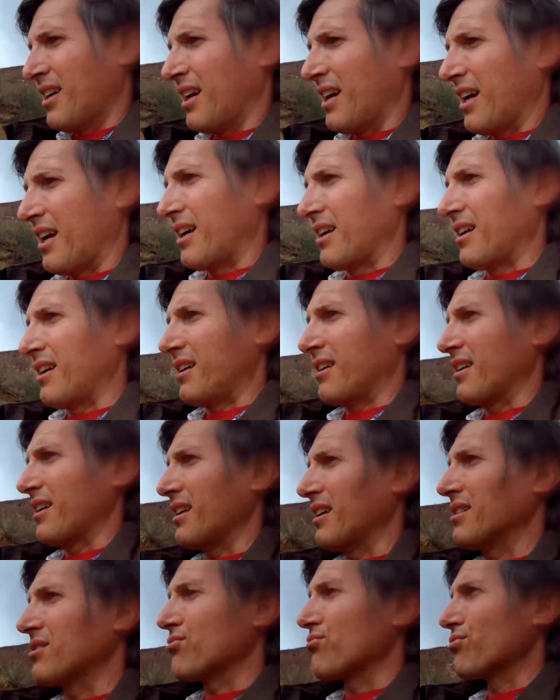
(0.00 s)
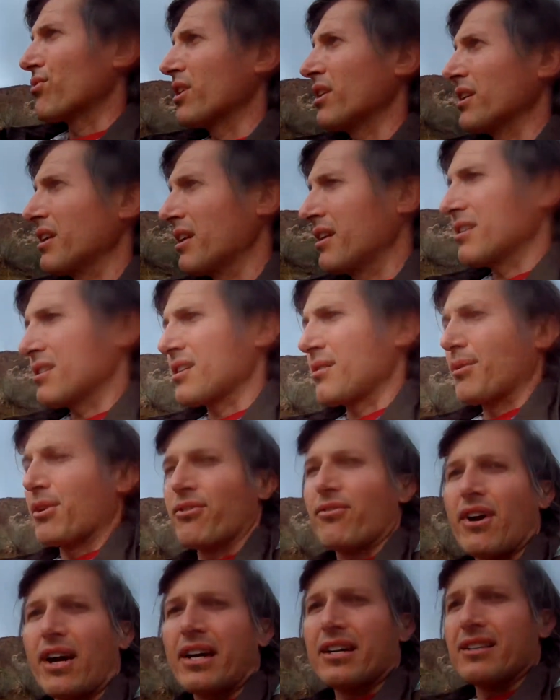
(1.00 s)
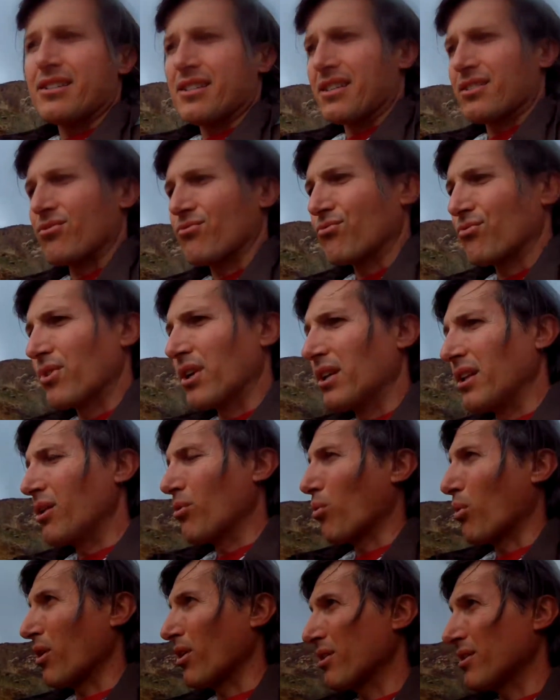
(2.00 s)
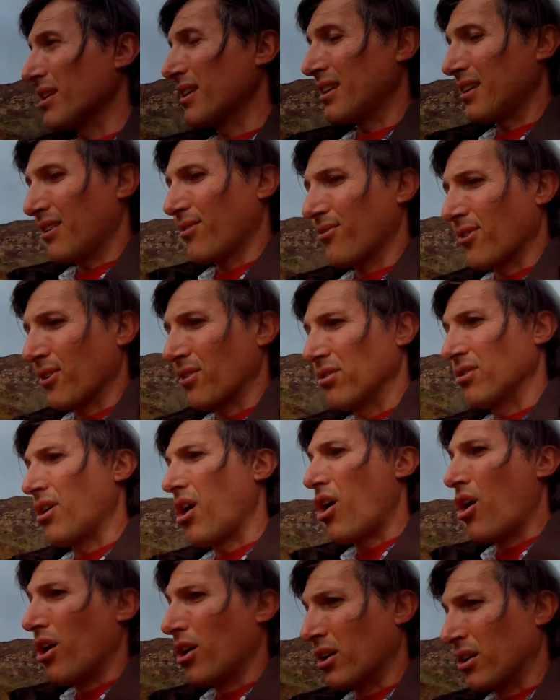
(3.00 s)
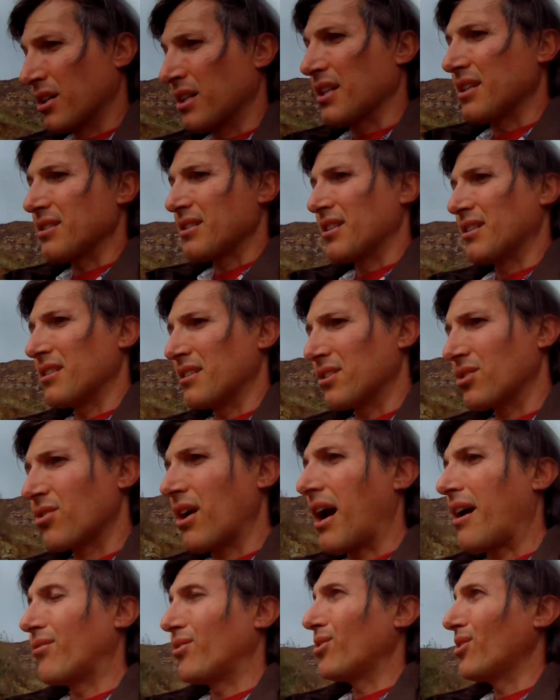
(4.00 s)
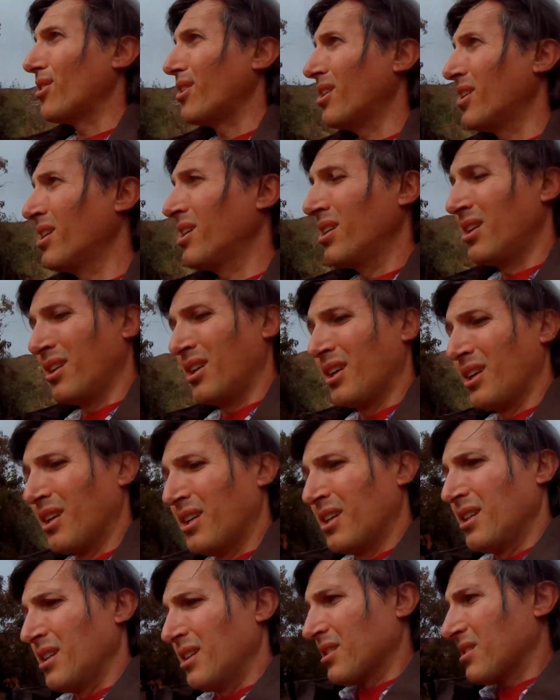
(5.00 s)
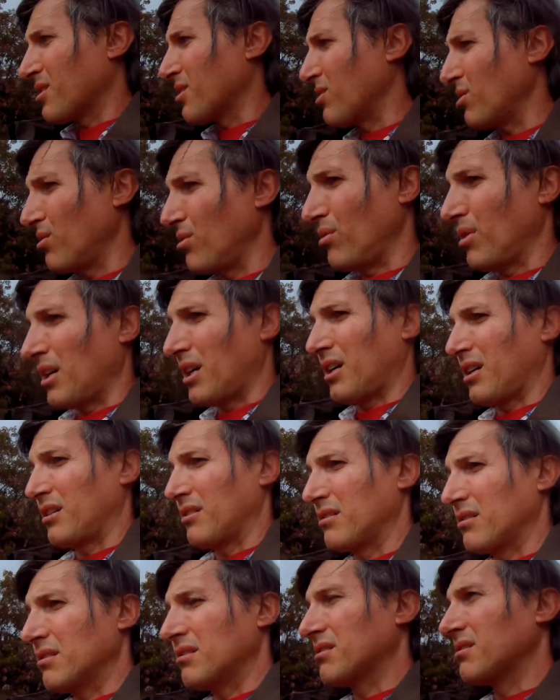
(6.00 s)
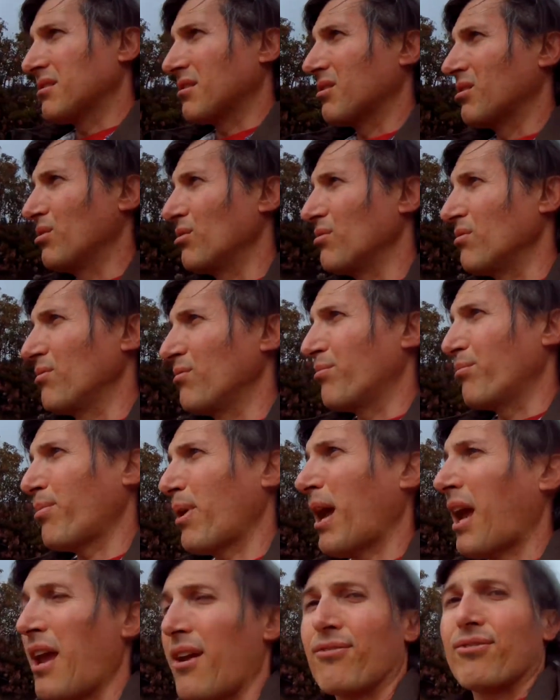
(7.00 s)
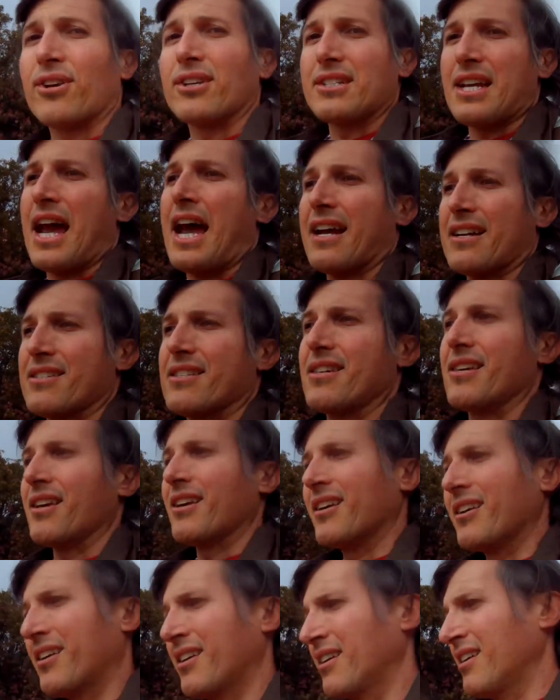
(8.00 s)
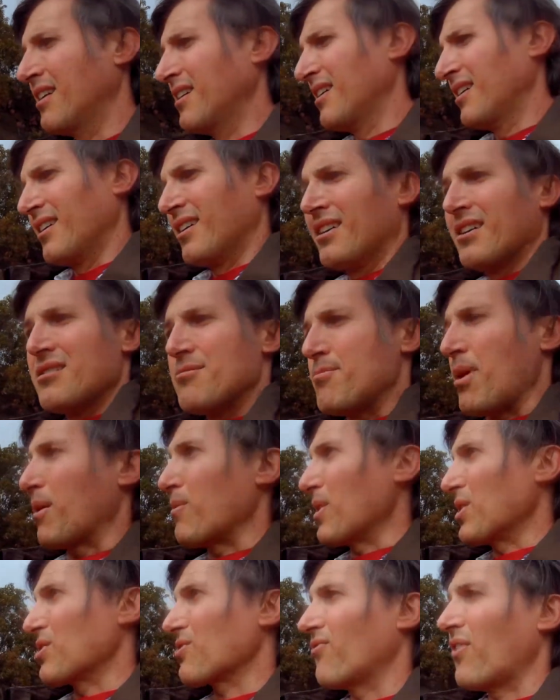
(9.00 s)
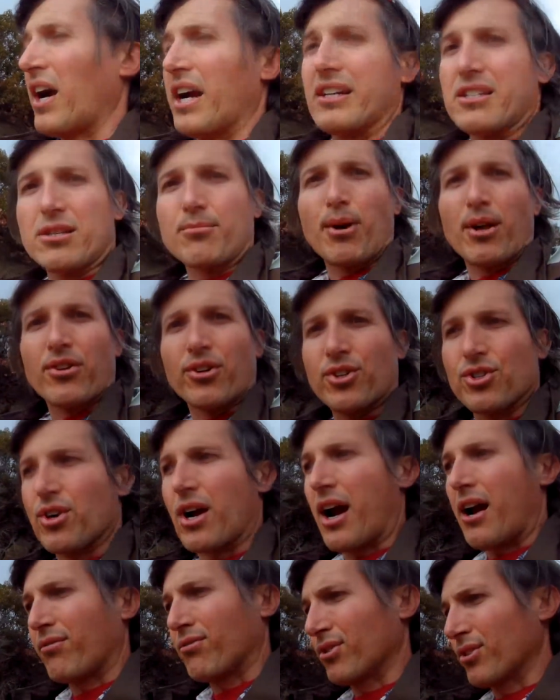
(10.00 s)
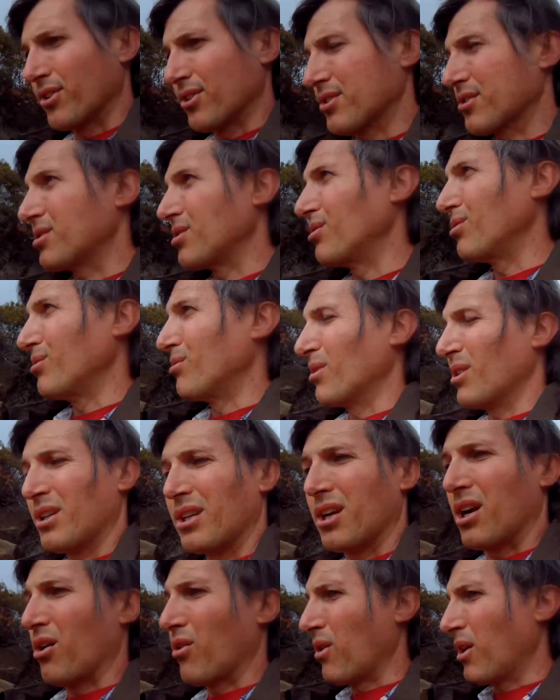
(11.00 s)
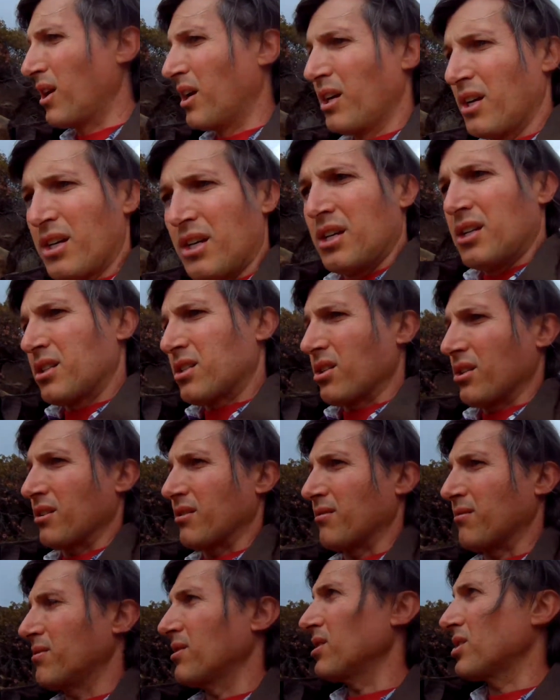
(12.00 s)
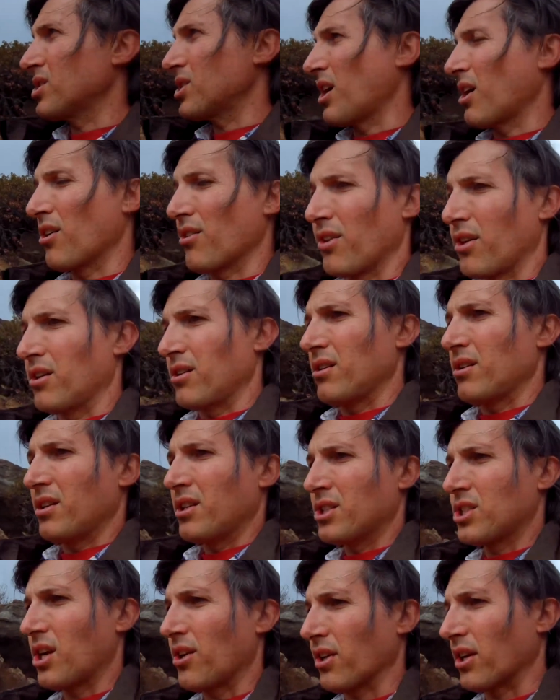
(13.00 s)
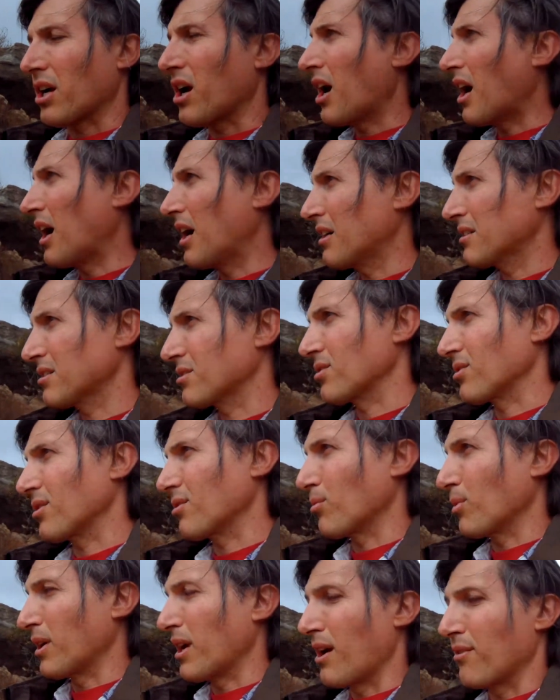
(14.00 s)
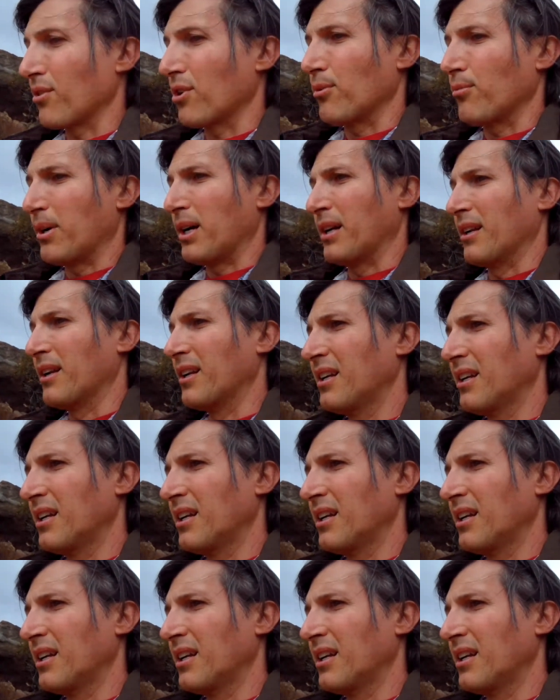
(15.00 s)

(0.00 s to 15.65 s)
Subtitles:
and it's really some advice. It's really worth it for long distance travel to pay for a taxi. Maybe find some other travelers to to share the cost or whatever, but